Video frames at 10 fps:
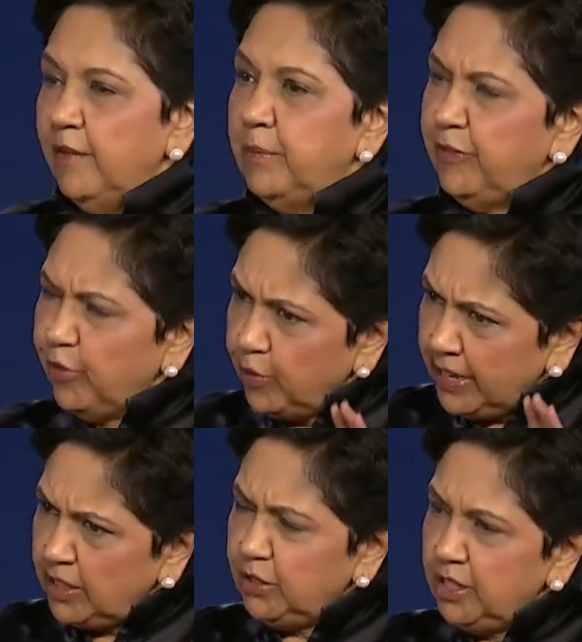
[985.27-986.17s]
But for
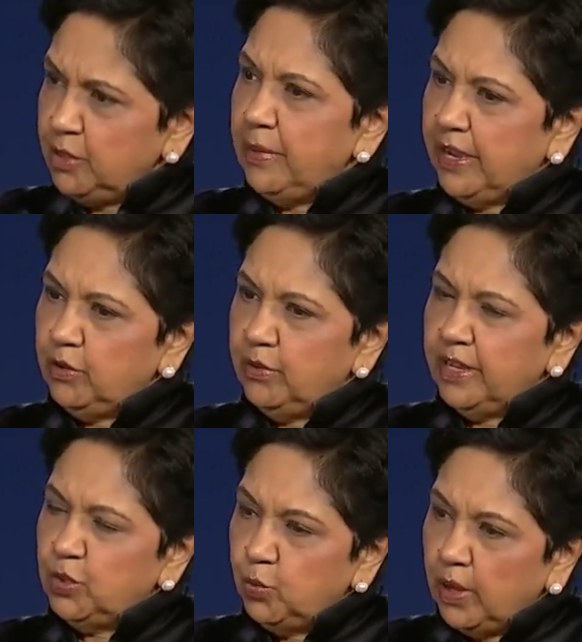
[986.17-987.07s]
each of these
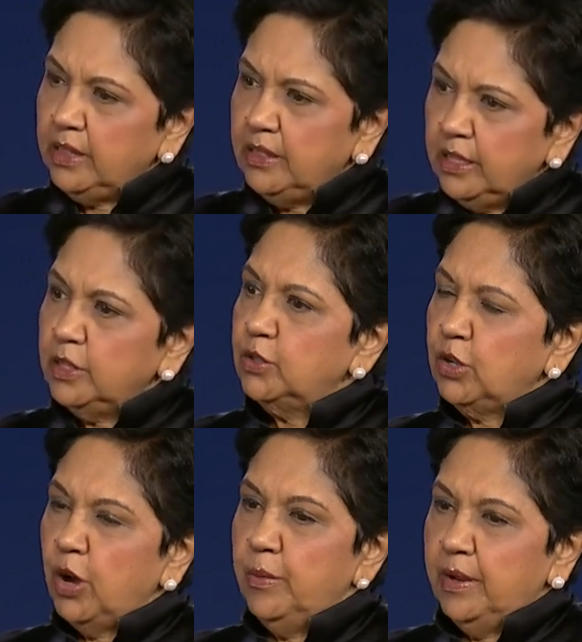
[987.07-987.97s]
megatrends, one thing is
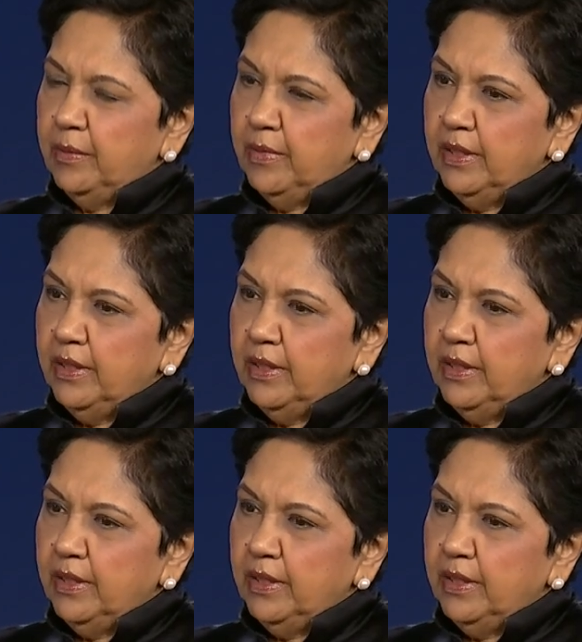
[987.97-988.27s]
common.